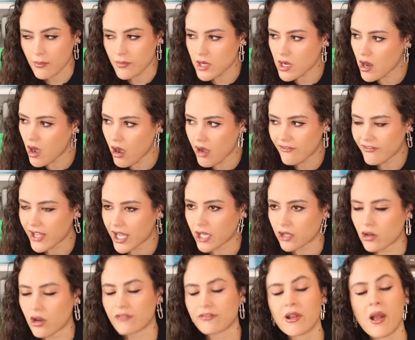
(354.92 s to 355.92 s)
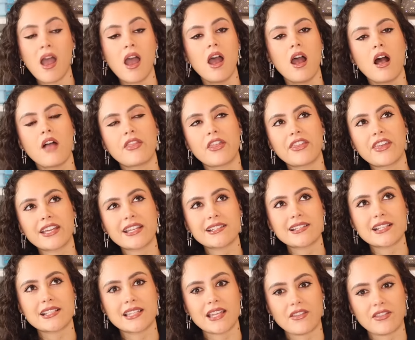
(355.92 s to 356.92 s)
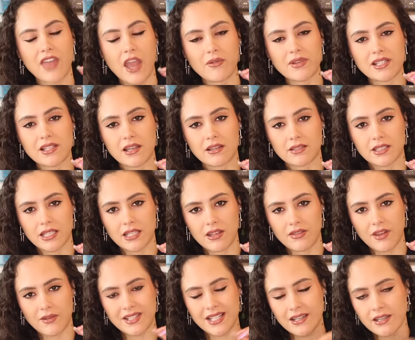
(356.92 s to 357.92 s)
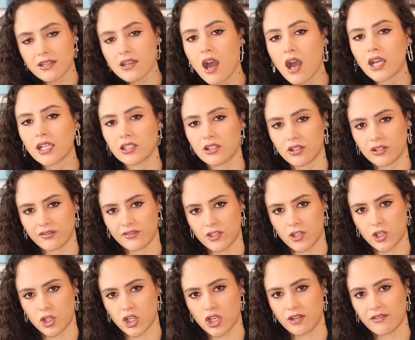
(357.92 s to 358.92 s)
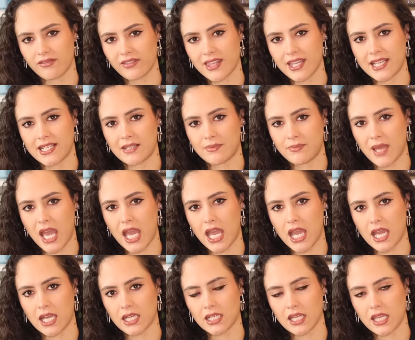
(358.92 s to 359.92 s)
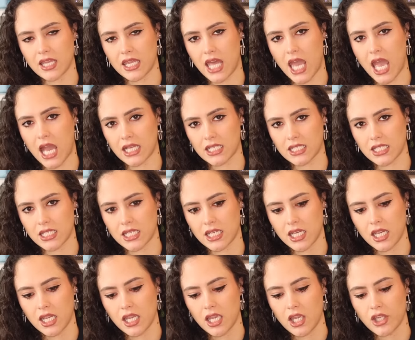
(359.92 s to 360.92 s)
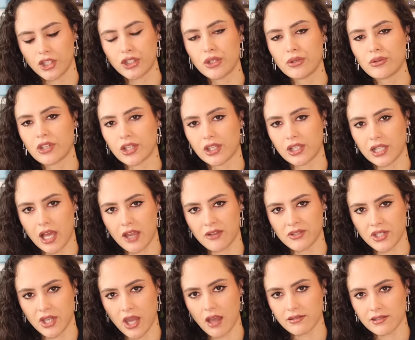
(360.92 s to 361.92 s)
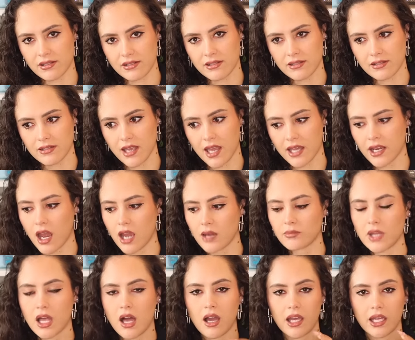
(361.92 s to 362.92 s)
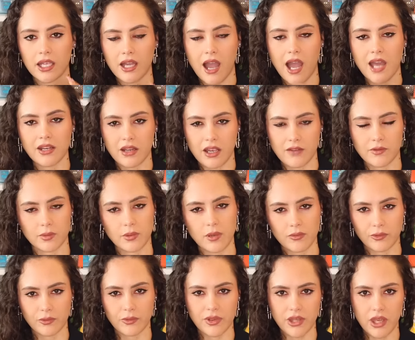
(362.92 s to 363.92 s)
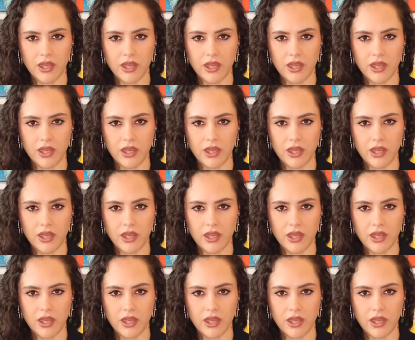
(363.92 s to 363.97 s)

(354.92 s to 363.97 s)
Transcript: not a fan of. The thing is that there is a nylon version of this bag that Uniqlo does. And I'm like, I don't have a problem with